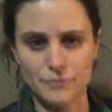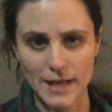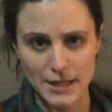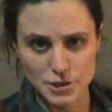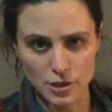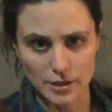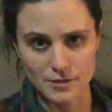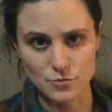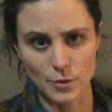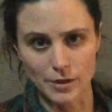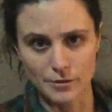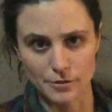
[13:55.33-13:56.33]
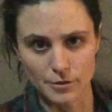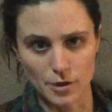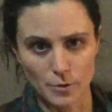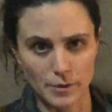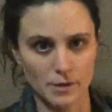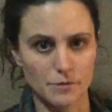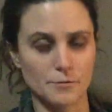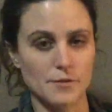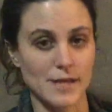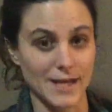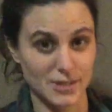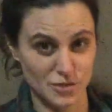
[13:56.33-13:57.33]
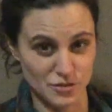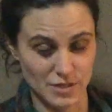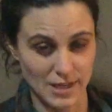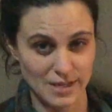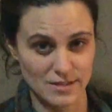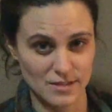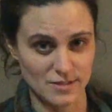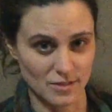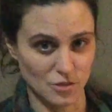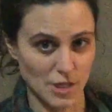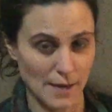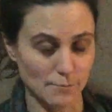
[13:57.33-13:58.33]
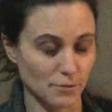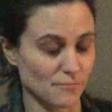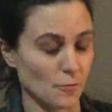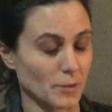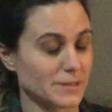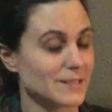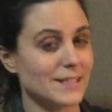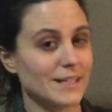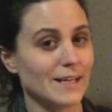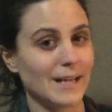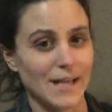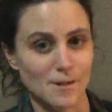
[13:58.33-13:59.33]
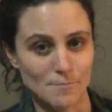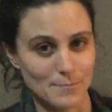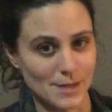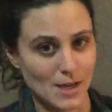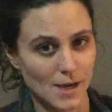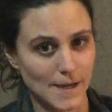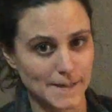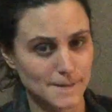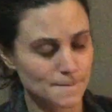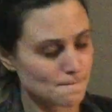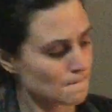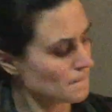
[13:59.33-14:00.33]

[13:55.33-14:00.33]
flashcards while you're going through the exercises in chapter 14 and beyond.